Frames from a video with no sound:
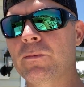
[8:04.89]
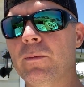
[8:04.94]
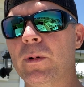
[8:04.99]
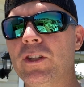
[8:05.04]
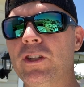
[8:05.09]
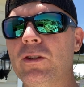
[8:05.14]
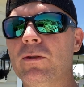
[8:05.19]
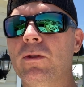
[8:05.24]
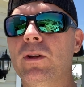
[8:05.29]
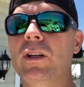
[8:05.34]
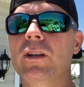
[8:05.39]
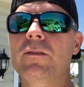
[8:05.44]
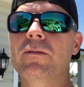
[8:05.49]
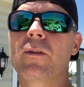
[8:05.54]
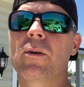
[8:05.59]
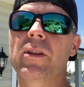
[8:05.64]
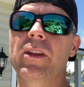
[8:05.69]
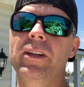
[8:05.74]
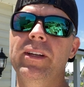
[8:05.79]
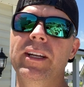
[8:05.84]
but you look
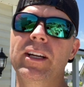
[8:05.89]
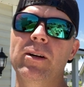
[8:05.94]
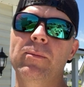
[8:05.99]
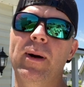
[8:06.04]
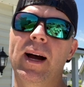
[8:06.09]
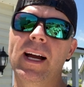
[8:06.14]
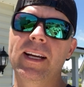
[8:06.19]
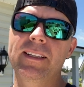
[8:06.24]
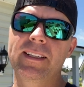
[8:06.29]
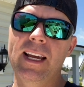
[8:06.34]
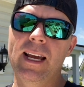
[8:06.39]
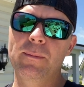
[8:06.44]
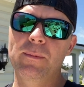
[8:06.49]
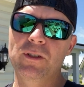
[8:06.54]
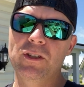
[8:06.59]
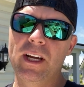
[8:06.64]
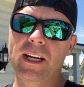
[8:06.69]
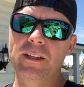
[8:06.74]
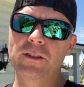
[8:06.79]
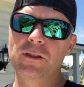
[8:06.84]
for the nearby depth
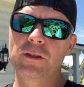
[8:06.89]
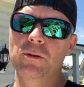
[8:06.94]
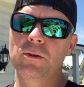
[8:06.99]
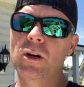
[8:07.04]
change.